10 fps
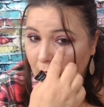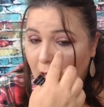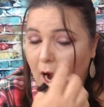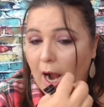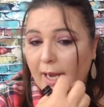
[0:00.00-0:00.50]

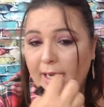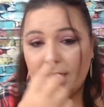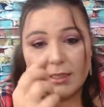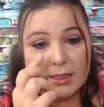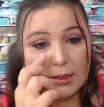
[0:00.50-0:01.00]
I can
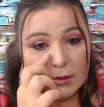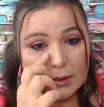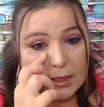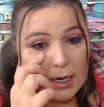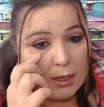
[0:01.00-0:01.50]
still
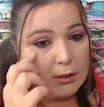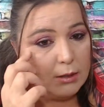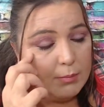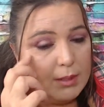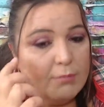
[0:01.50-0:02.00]
see a little
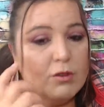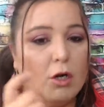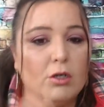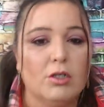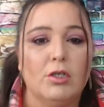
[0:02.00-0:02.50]
bit of
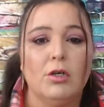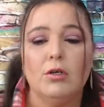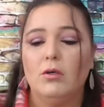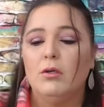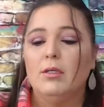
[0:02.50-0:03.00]
dark
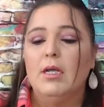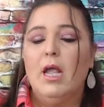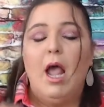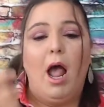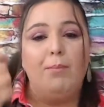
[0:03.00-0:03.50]
circles.
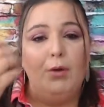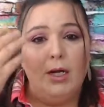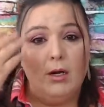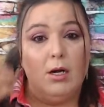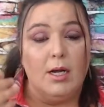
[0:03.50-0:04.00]
I put it
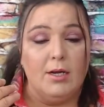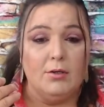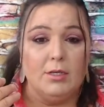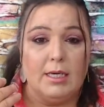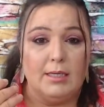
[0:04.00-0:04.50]
on
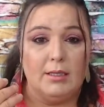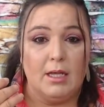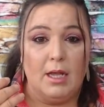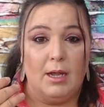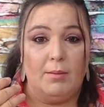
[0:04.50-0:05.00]
underneath
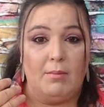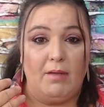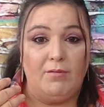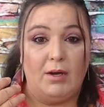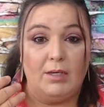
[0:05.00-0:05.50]
my
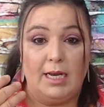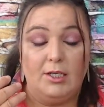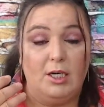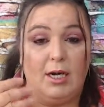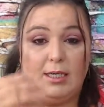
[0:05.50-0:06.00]

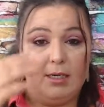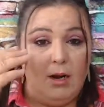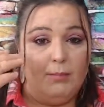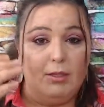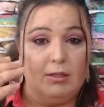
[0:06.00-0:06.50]
foundation. I did not
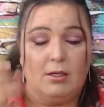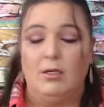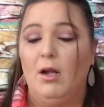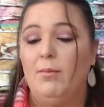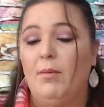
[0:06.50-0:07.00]
put this on
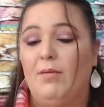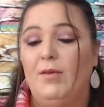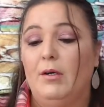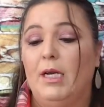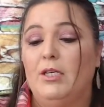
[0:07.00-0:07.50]
top of my
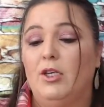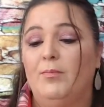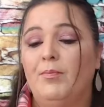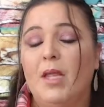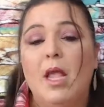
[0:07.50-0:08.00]
foundation,
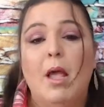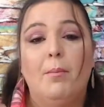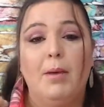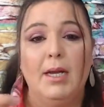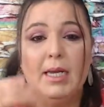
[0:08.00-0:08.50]

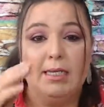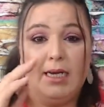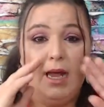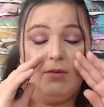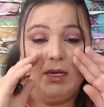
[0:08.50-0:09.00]
but it did
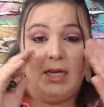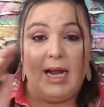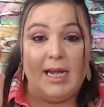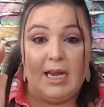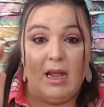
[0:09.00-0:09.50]
have a
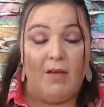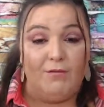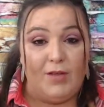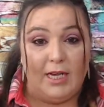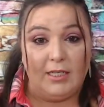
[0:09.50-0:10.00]
lighting
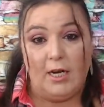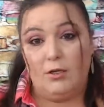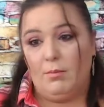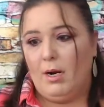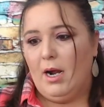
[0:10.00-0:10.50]
effect under
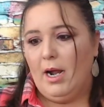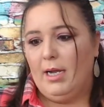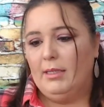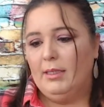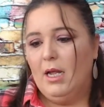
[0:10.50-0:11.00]
my
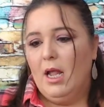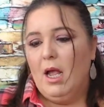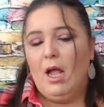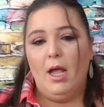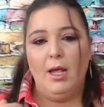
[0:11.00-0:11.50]
eyes.
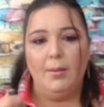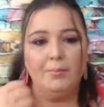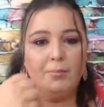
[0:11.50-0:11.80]
And